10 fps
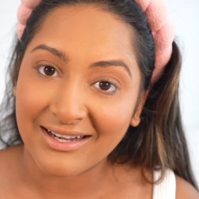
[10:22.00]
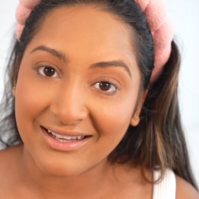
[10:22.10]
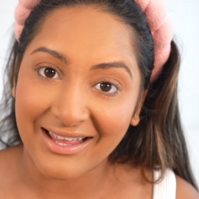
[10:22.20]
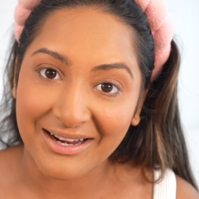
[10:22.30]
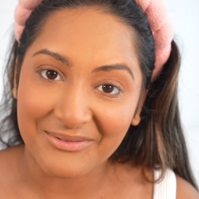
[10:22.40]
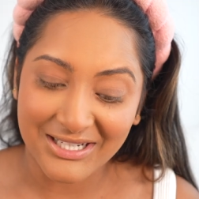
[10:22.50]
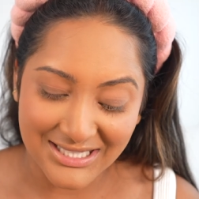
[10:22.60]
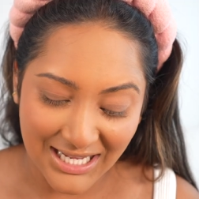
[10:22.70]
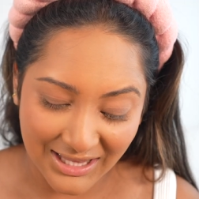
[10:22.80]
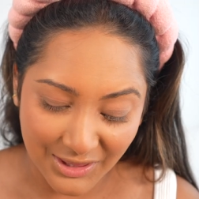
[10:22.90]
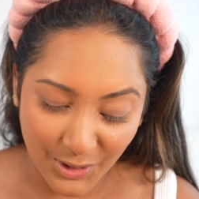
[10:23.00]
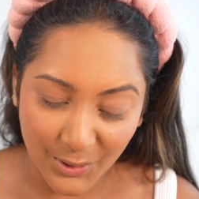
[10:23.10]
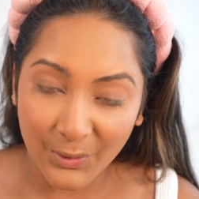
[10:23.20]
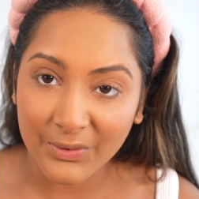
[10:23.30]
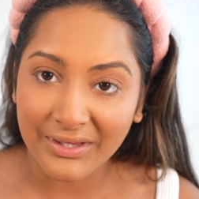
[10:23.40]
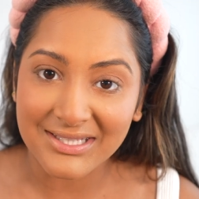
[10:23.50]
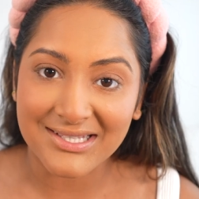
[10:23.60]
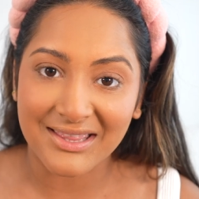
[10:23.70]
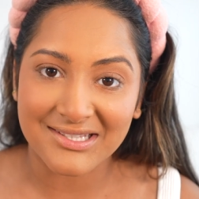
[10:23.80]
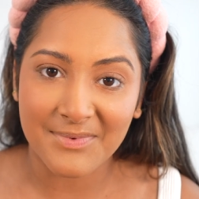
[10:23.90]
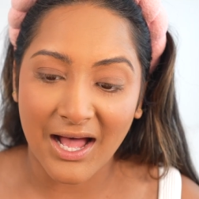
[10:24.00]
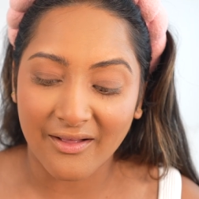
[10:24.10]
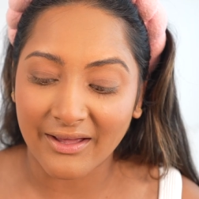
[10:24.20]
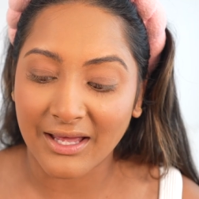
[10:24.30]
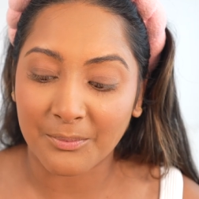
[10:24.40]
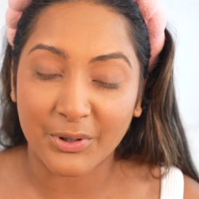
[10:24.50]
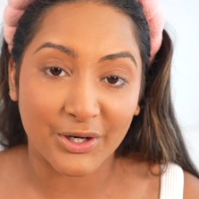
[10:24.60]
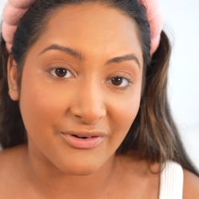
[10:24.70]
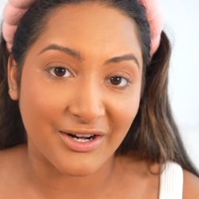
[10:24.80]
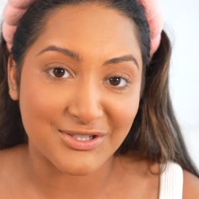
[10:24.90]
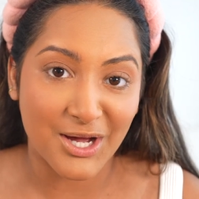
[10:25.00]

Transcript: Then I'm gonna take the gold that's in this palette and put it right on